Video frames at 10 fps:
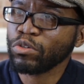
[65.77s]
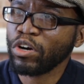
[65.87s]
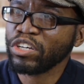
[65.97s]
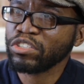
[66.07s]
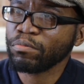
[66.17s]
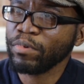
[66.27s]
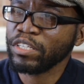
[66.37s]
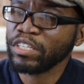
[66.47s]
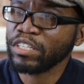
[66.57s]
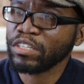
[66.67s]
to art
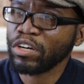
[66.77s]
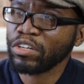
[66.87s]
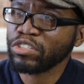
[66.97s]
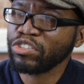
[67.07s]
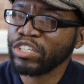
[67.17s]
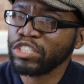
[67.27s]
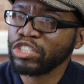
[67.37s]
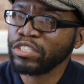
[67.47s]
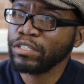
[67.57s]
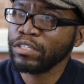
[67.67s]
making and art
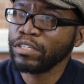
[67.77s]
creation.